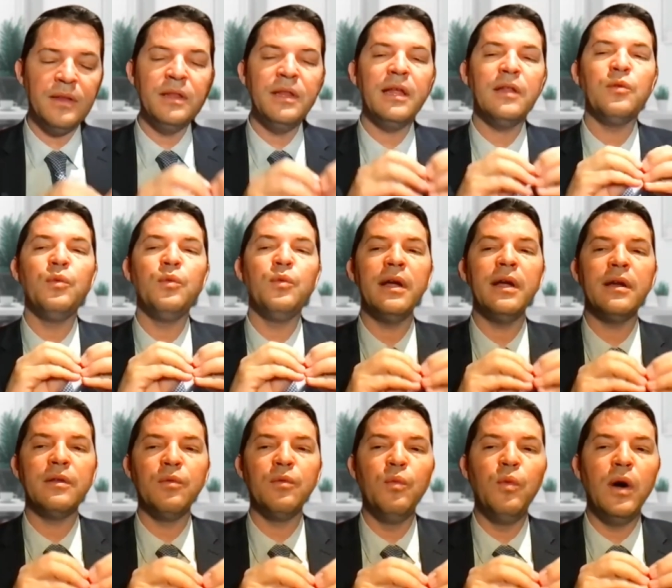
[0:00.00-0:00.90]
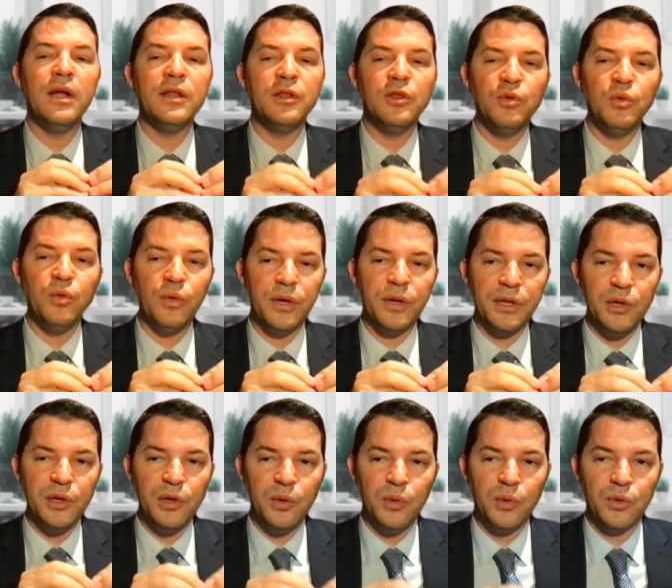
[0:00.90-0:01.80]
that we are want to
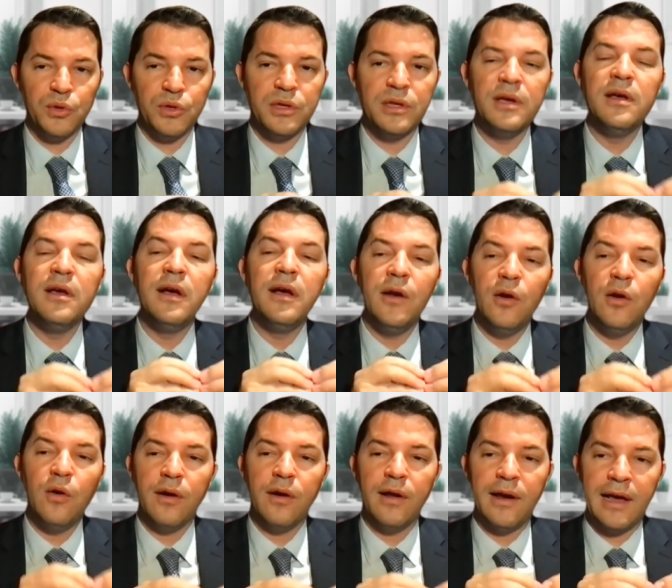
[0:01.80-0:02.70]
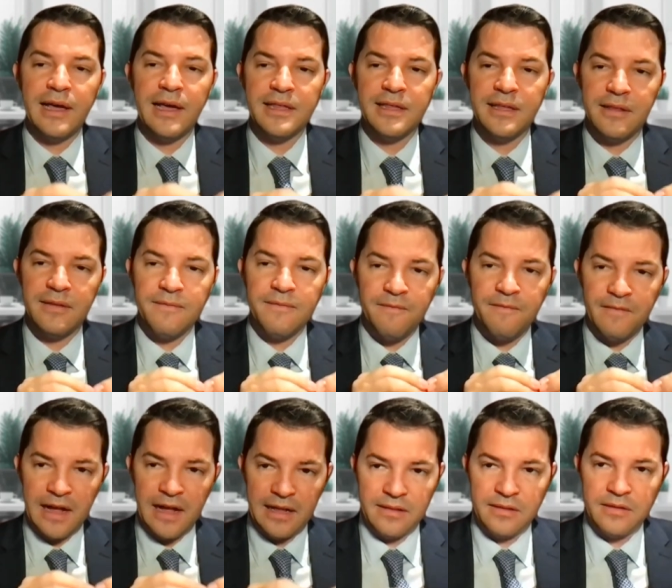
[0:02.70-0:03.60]
reduce localized
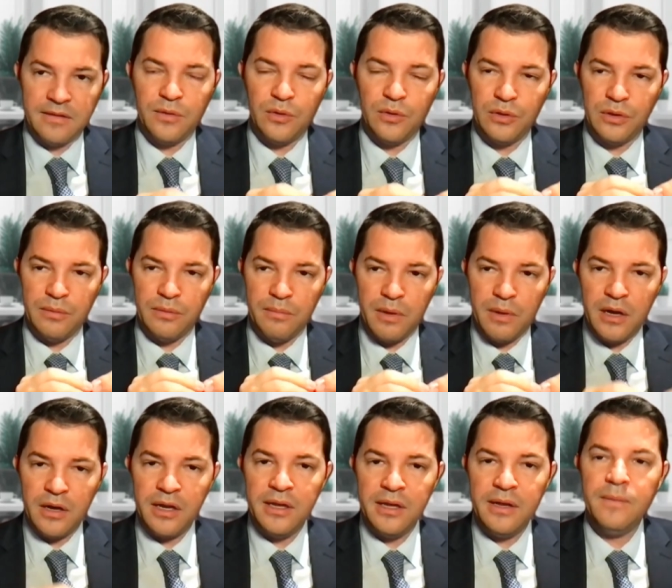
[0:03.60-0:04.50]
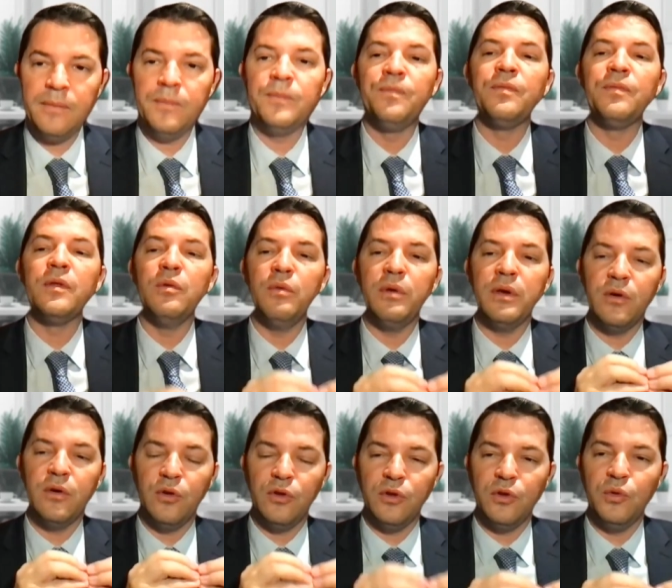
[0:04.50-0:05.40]
fat on the body. We
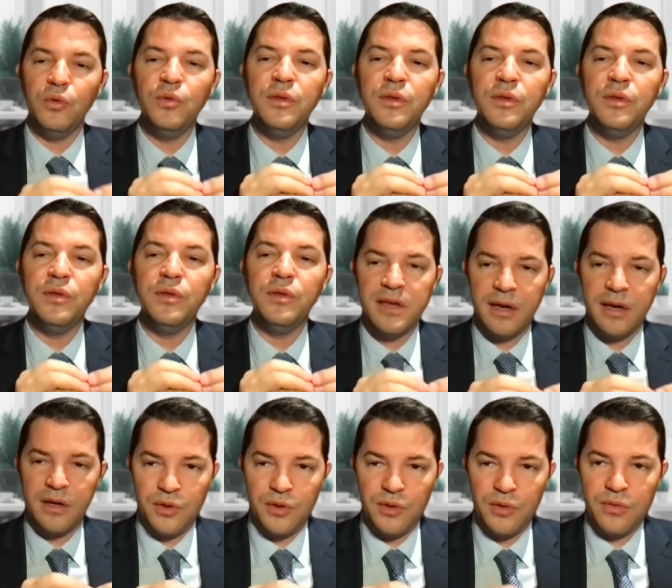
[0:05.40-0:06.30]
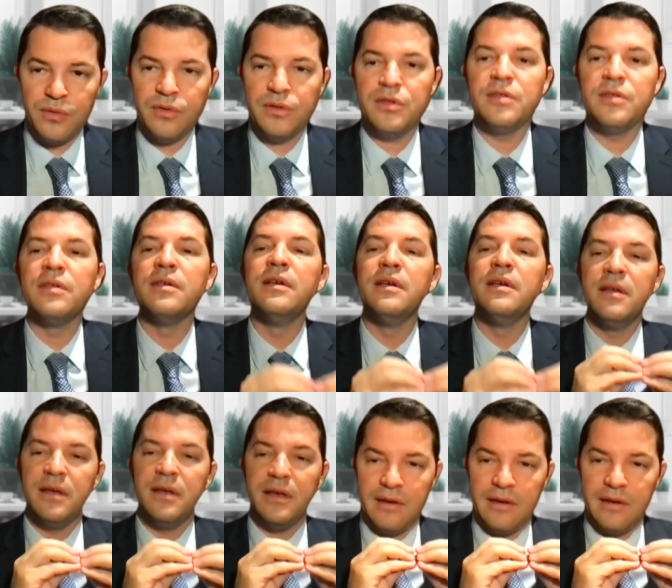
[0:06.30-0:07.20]
are going to do the injections
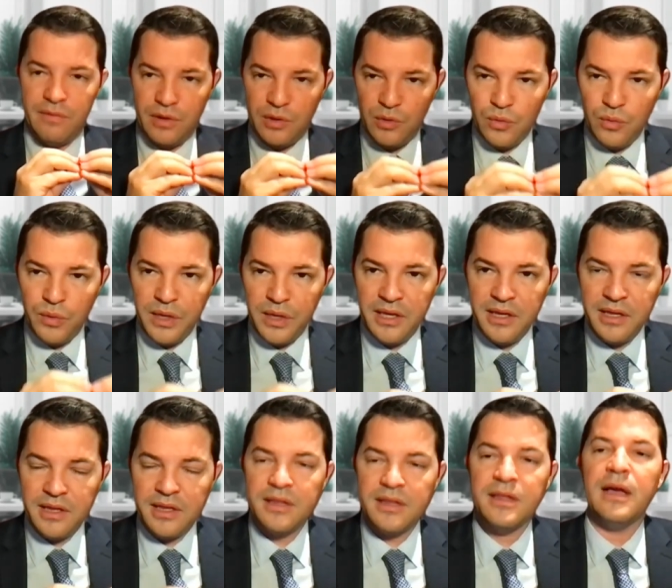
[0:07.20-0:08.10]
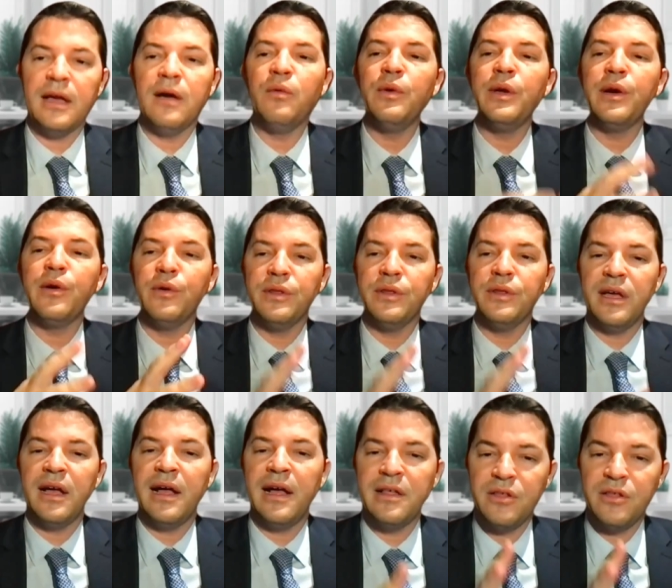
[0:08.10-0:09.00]
every two weeks, and we are going
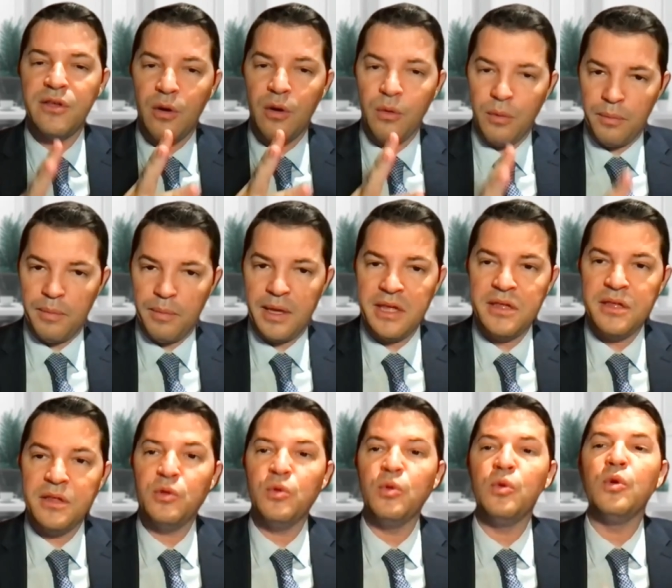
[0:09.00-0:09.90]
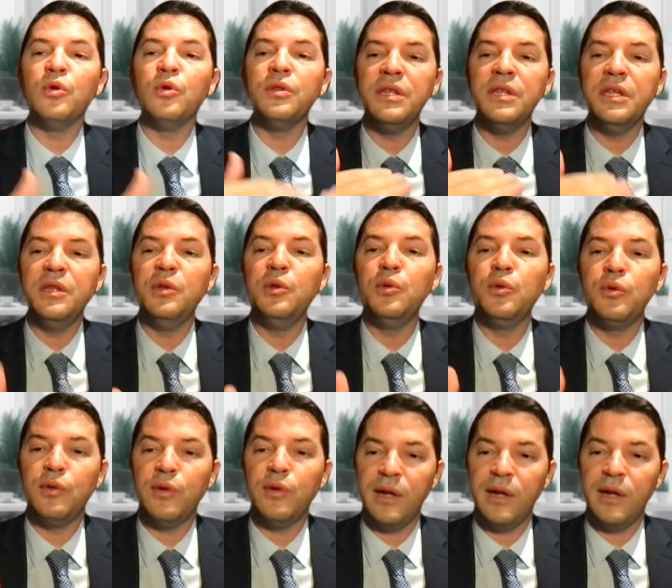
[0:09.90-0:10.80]
to ask our patient to continue
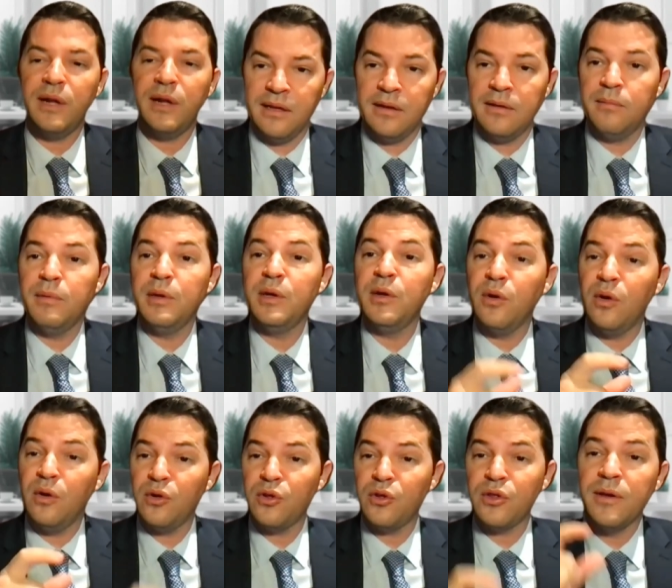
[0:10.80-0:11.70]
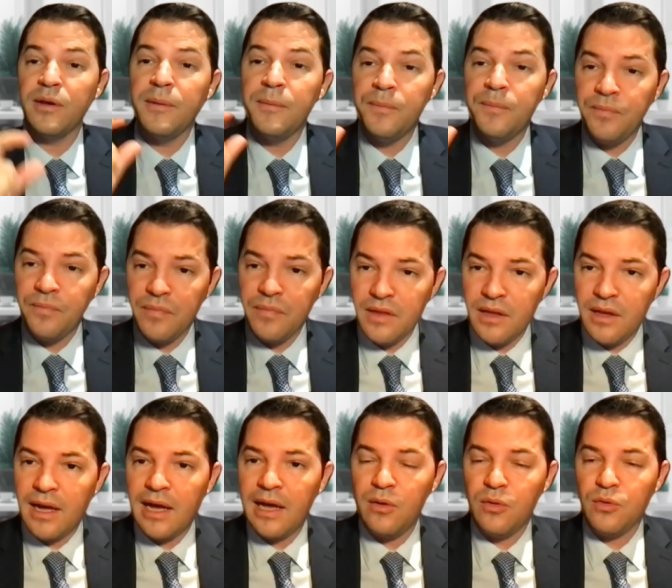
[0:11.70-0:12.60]
training because the
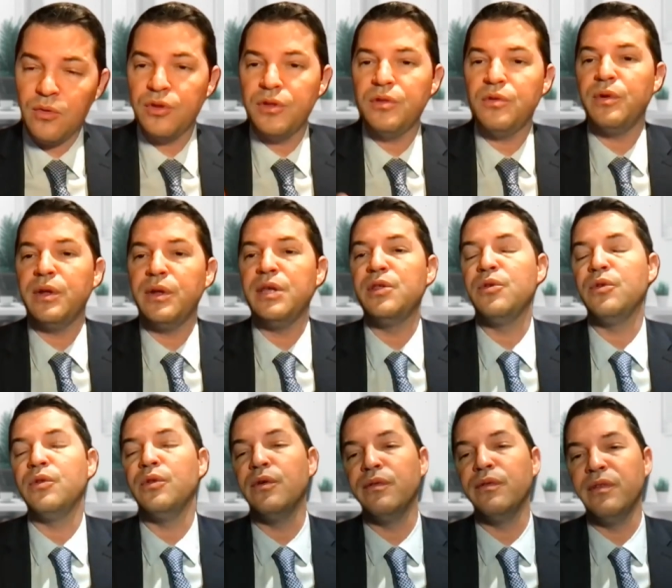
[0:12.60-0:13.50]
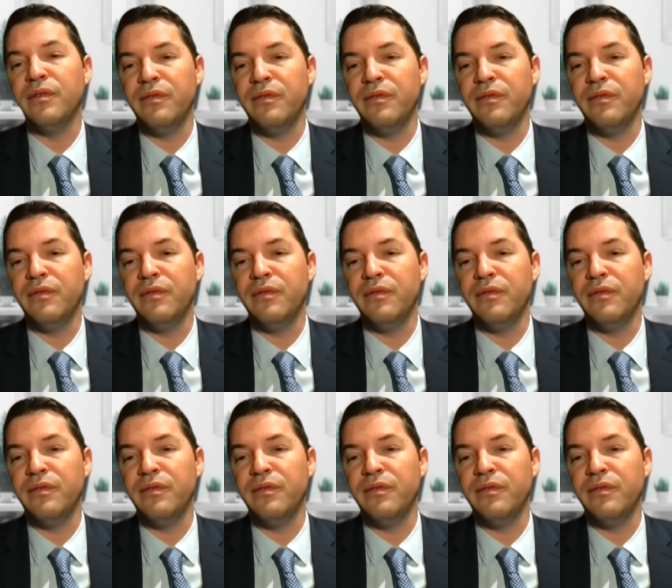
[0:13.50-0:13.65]
high concentration of